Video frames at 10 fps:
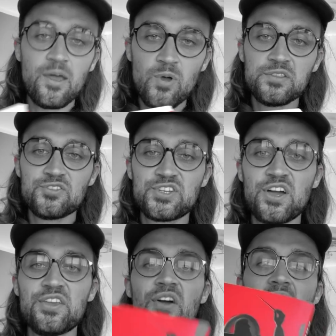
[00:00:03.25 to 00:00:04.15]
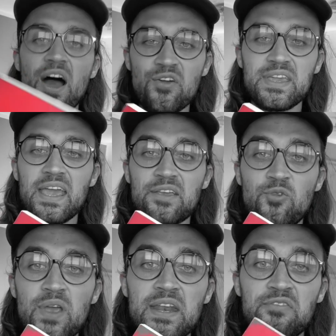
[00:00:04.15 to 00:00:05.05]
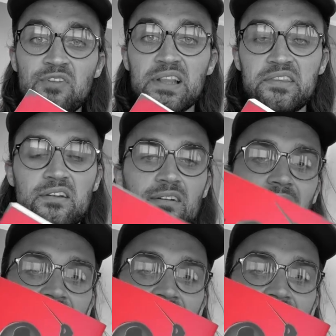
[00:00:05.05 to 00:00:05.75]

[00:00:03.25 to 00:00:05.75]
I want to show you how you can create a filter